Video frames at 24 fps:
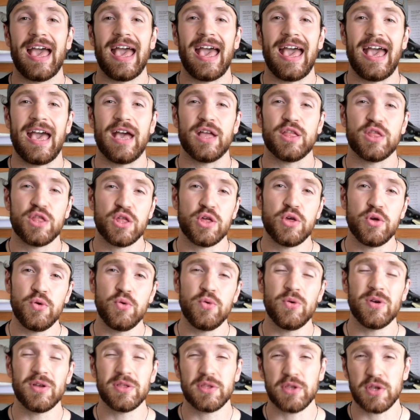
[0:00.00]
at a
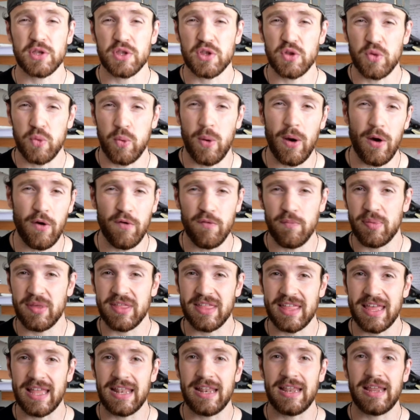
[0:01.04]
2 to
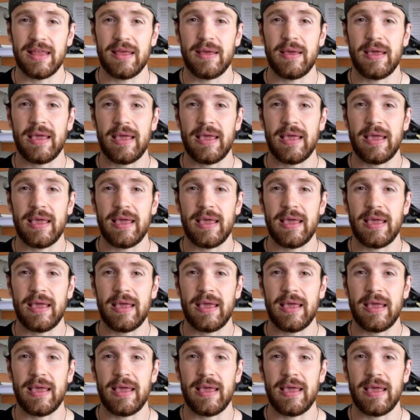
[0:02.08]
12%